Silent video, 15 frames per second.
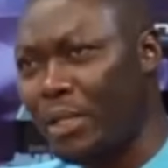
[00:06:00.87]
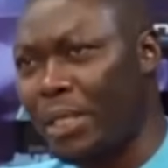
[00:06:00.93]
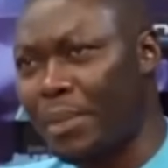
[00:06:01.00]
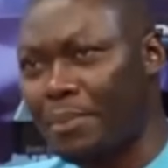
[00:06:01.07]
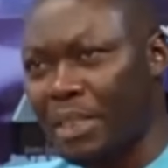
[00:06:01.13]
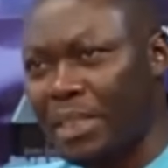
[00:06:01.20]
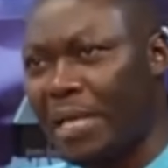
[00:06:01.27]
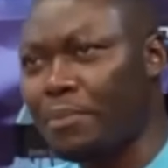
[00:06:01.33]

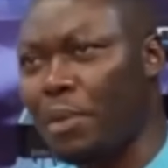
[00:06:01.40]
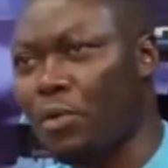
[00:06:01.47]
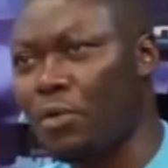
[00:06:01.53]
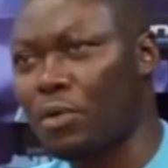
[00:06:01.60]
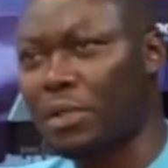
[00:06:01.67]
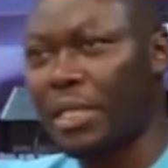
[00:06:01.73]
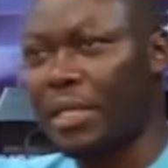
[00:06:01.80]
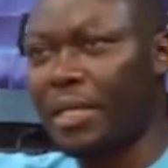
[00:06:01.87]
young time back
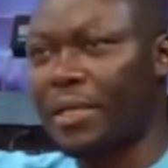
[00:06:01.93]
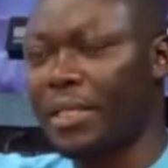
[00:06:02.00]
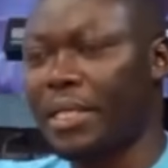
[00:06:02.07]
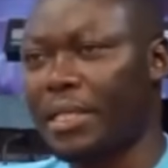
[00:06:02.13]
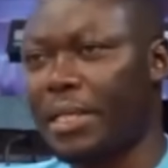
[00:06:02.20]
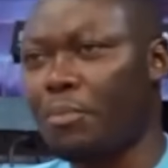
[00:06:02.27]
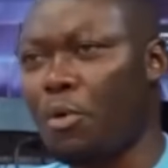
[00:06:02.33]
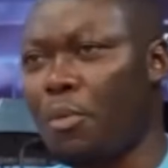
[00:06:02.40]
on a
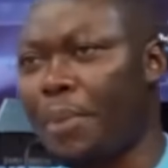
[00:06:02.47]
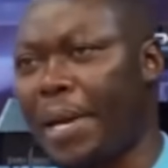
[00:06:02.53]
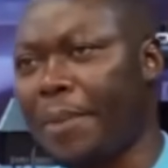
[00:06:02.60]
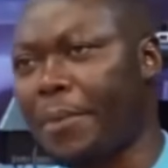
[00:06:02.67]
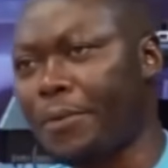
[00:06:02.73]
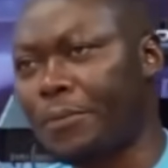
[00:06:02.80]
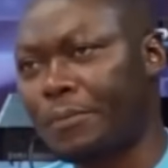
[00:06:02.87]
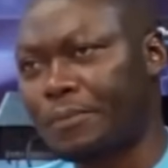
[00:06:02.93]
young man pie
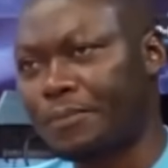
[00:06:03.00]
man.